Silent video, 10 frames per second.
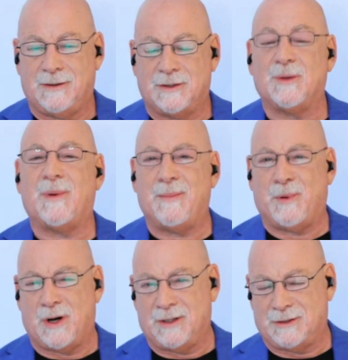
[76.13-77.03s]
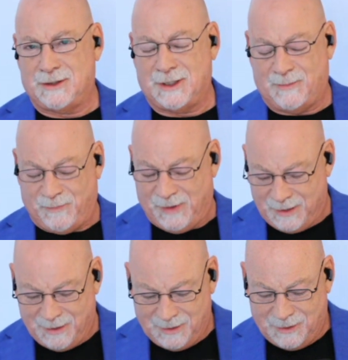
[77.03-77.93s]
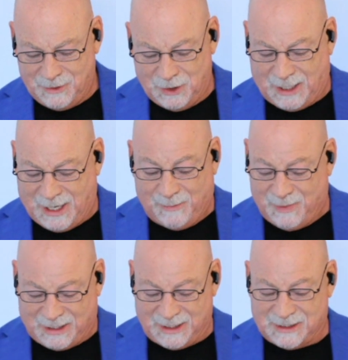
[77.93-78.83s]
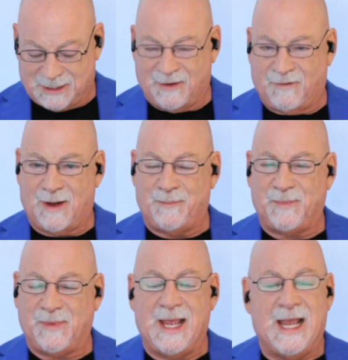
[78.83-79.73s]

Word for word: to bipartisanship. You can't make this stuff up.